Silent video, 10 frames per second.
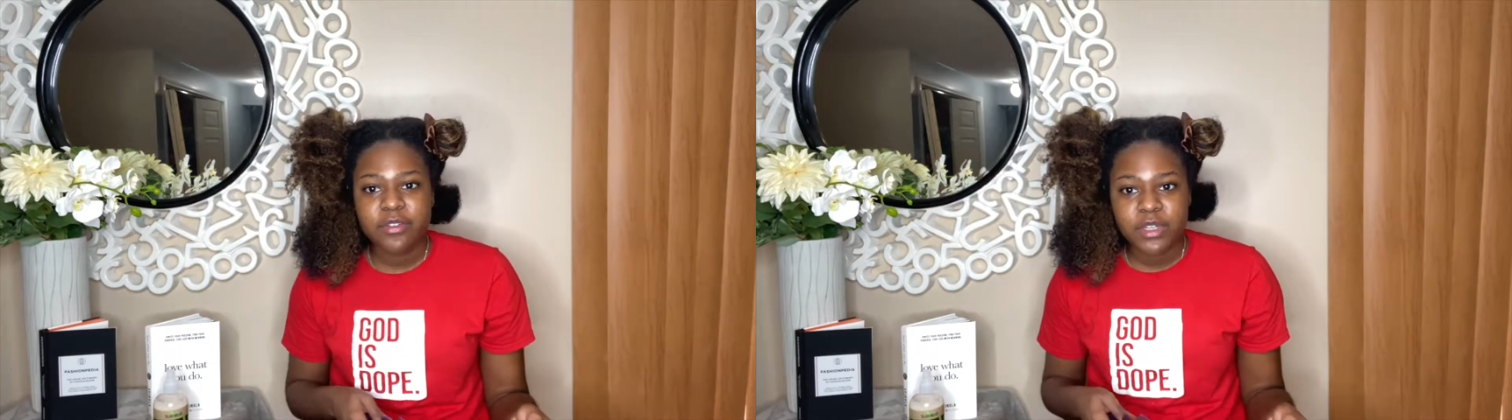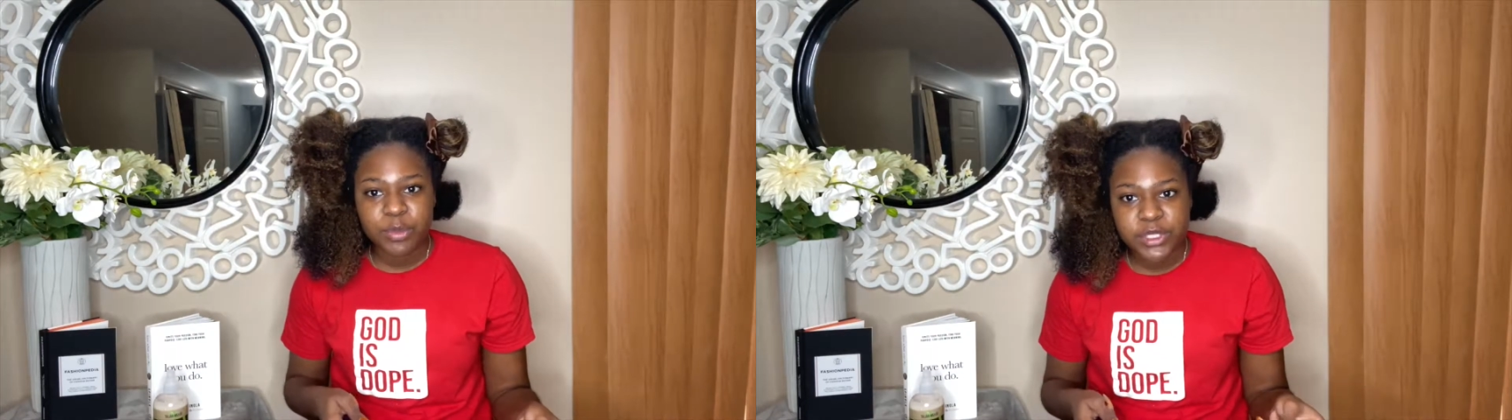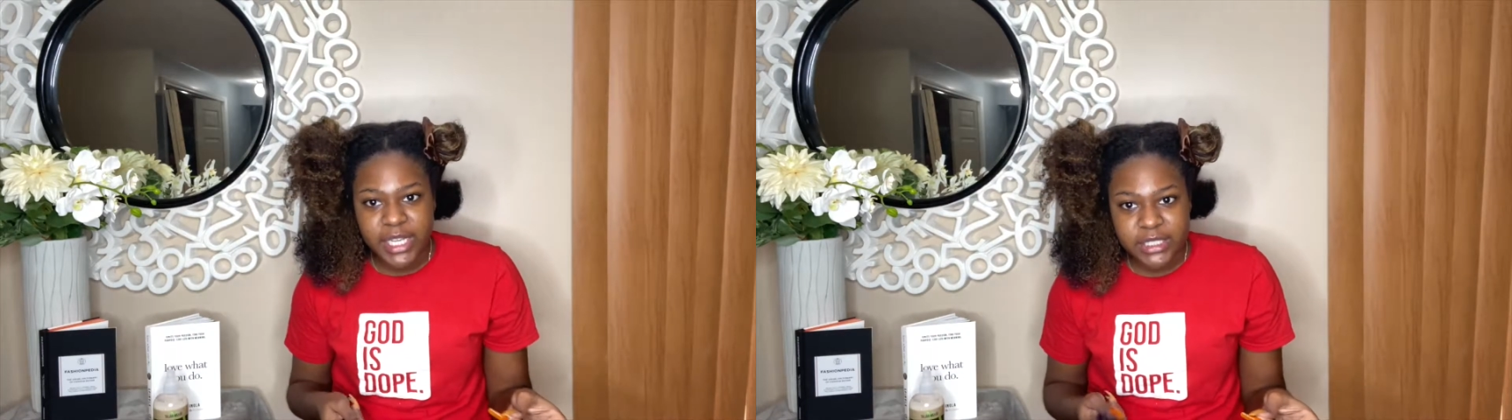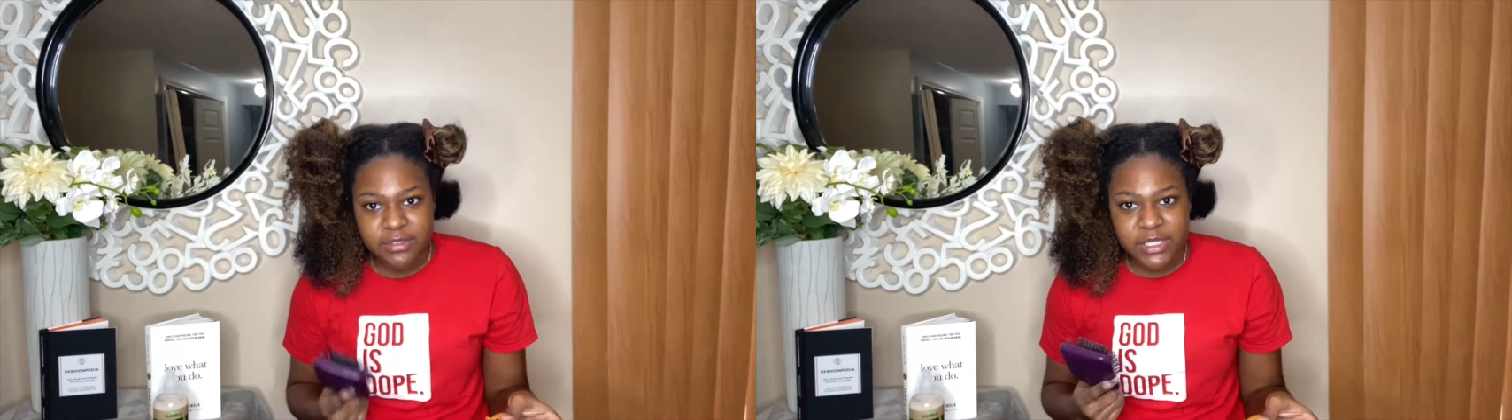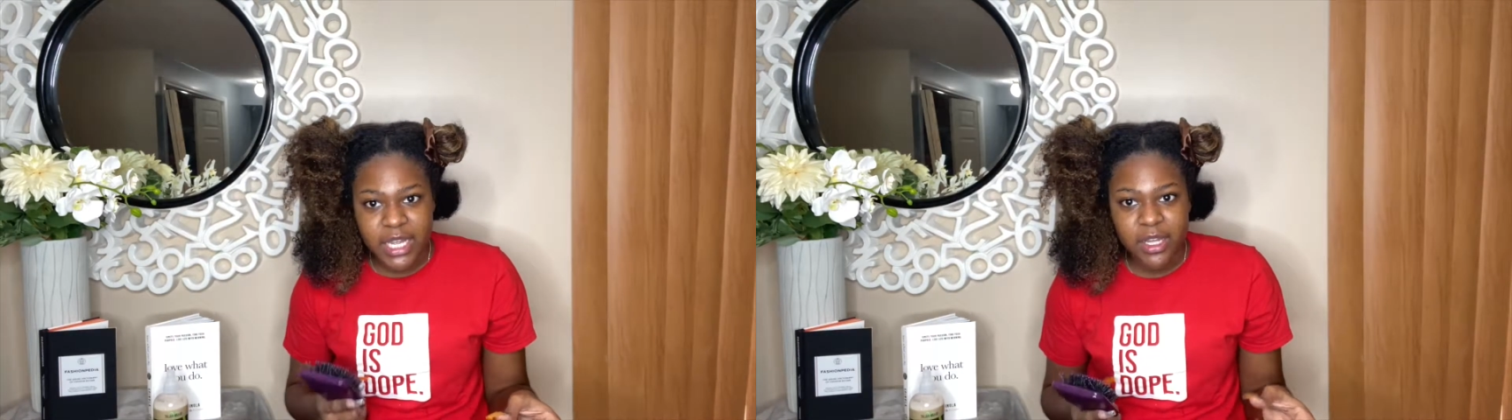of a
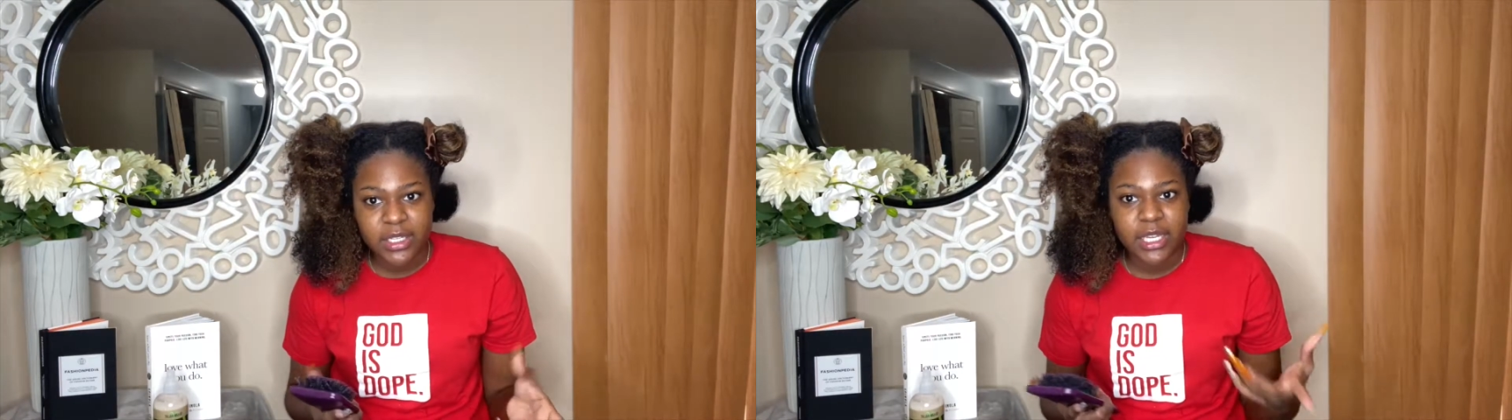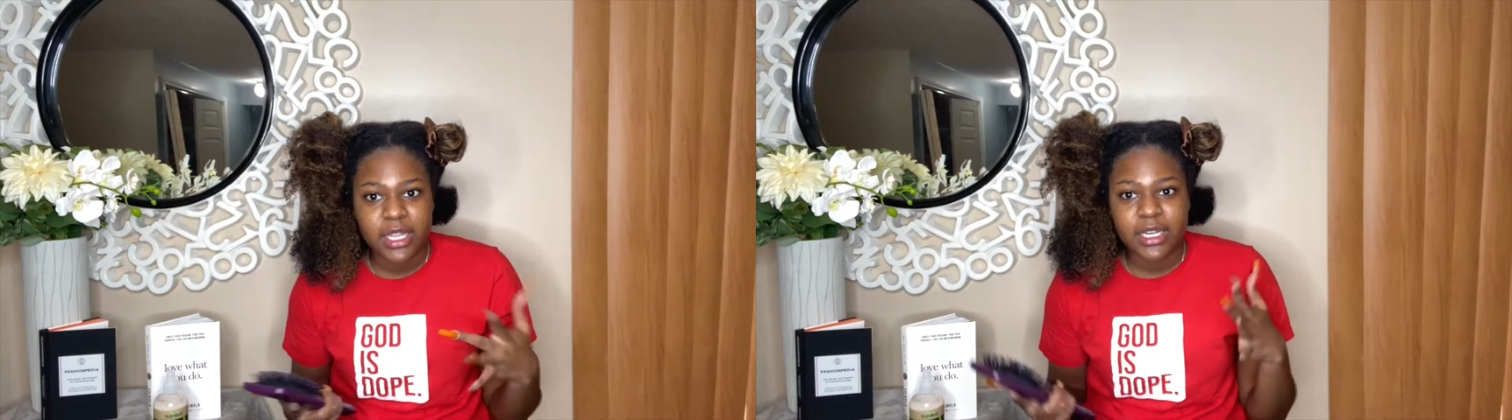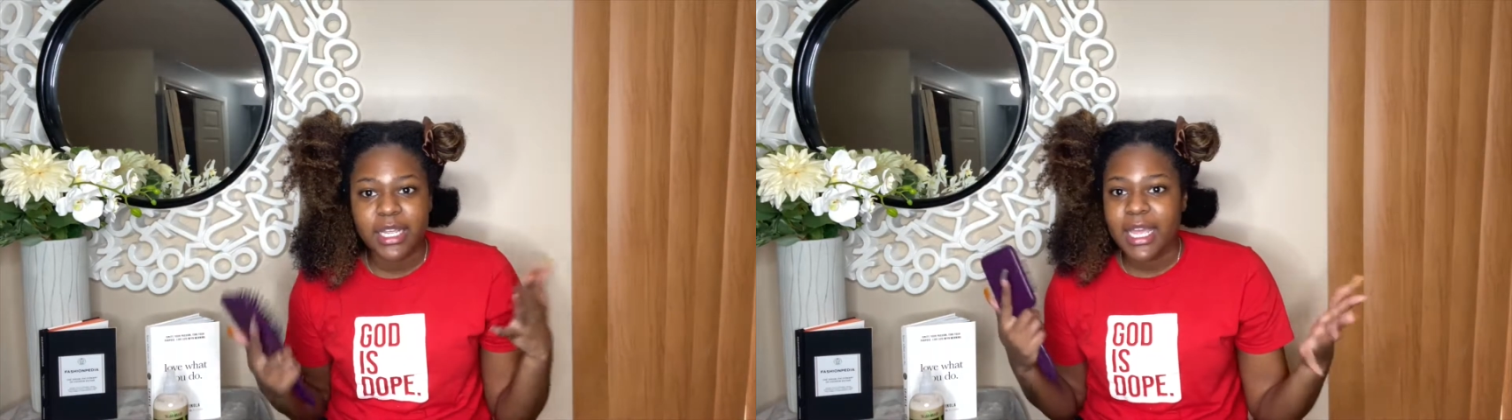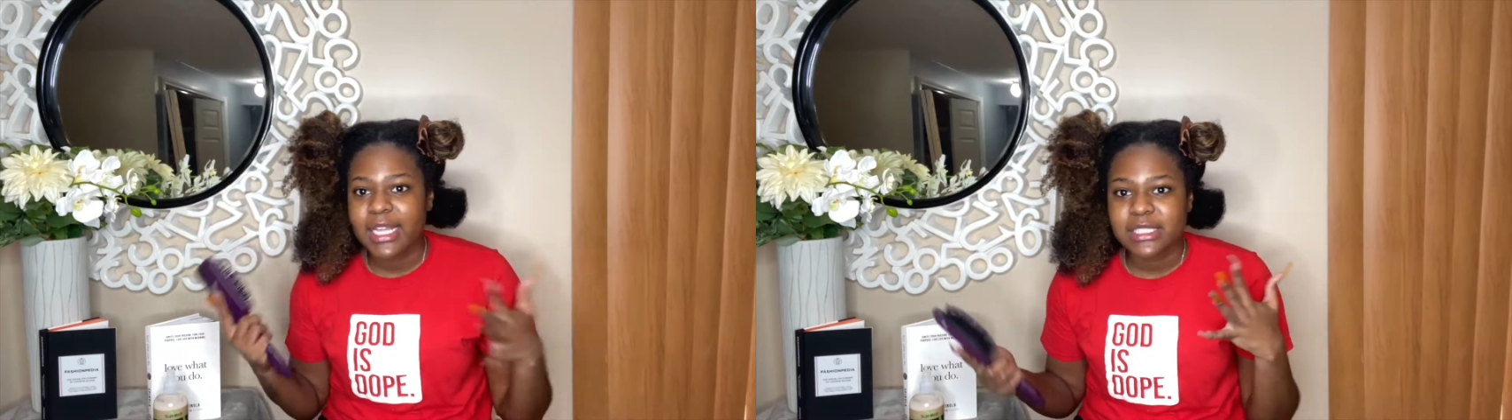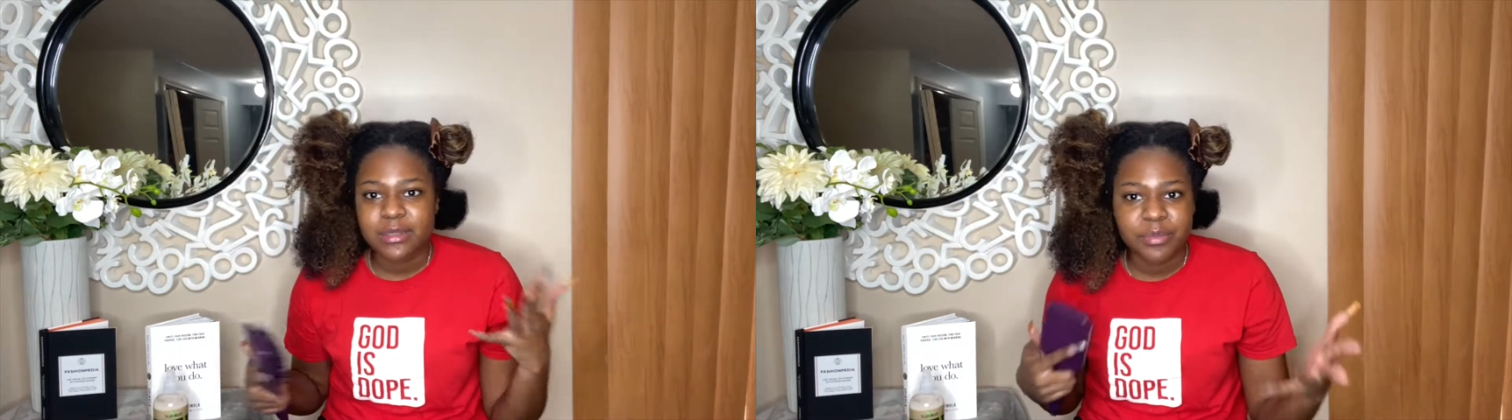protective style, and it
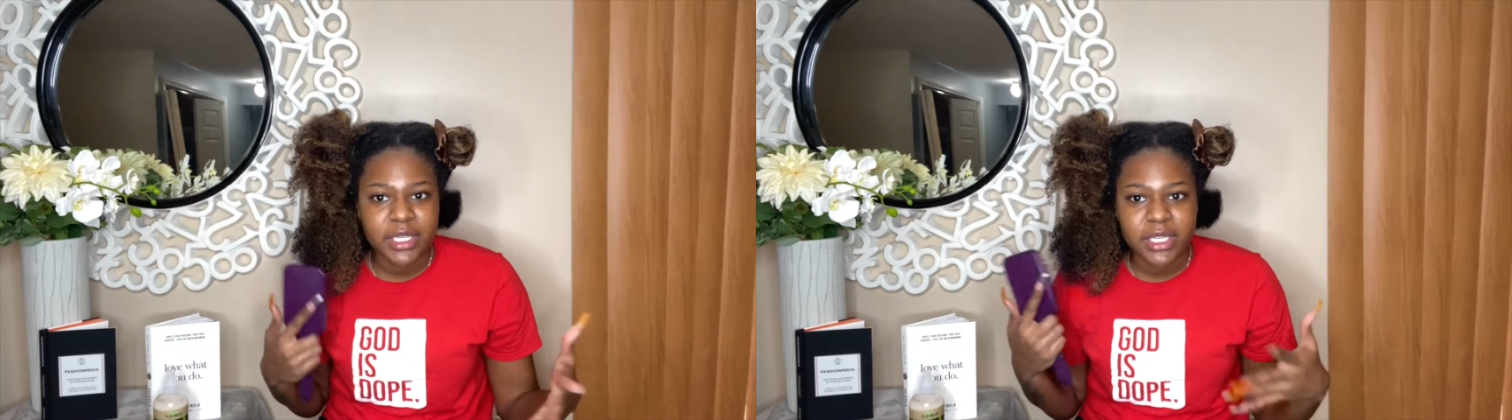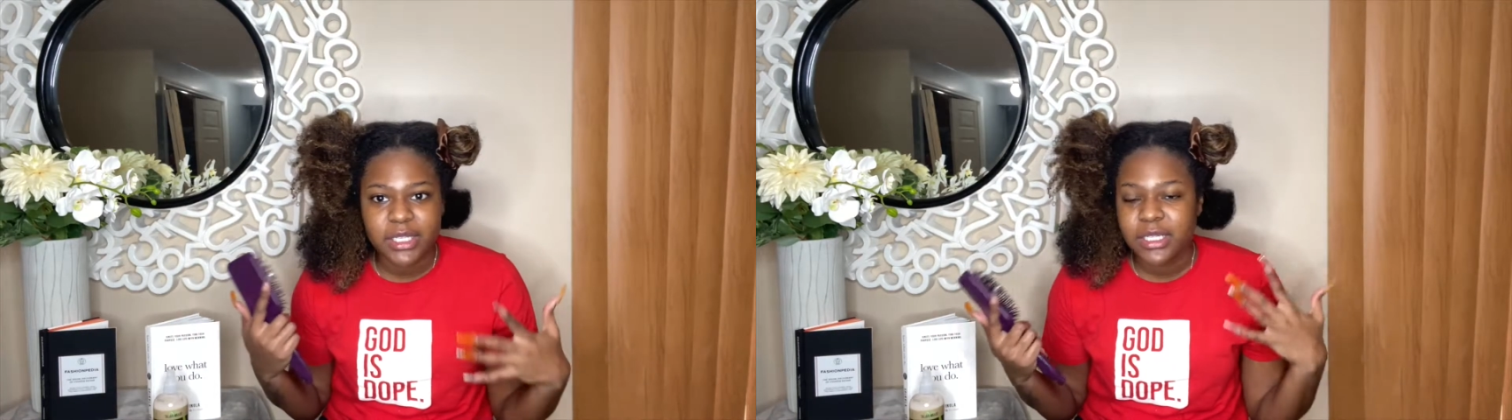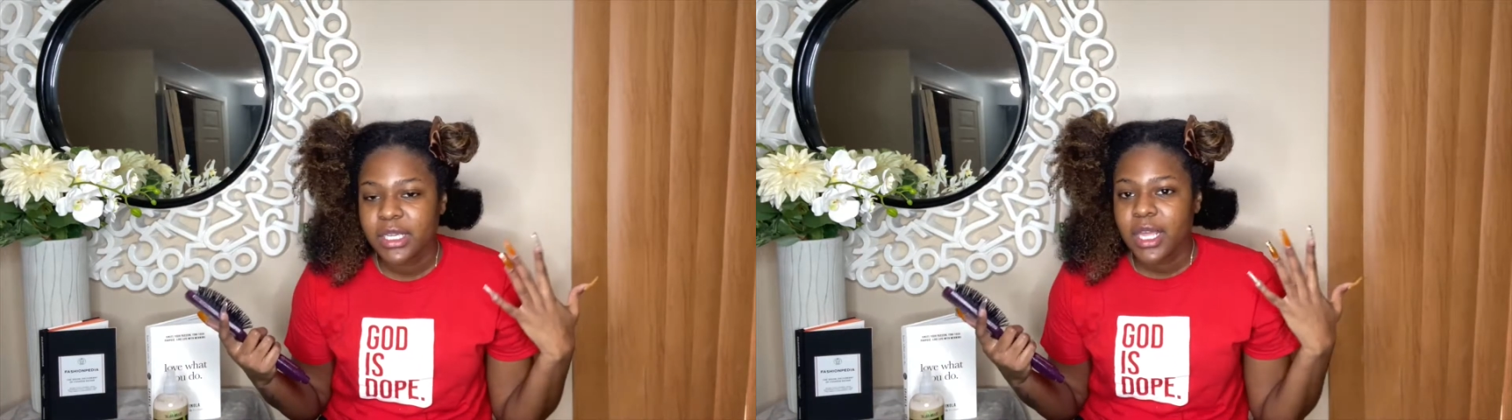hasn't been,